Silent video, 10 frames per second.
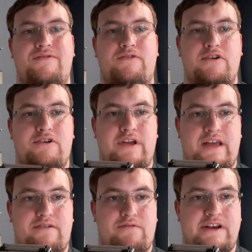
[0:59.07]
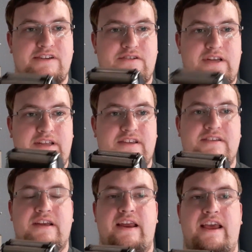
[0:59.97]
foil head razor like
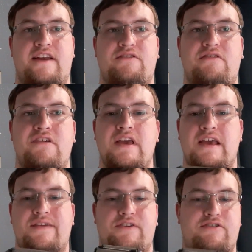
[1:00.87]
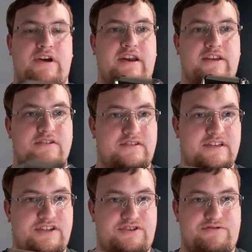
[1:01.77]
this can handle. If you try to use
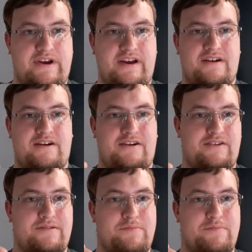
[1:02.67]
this straight on the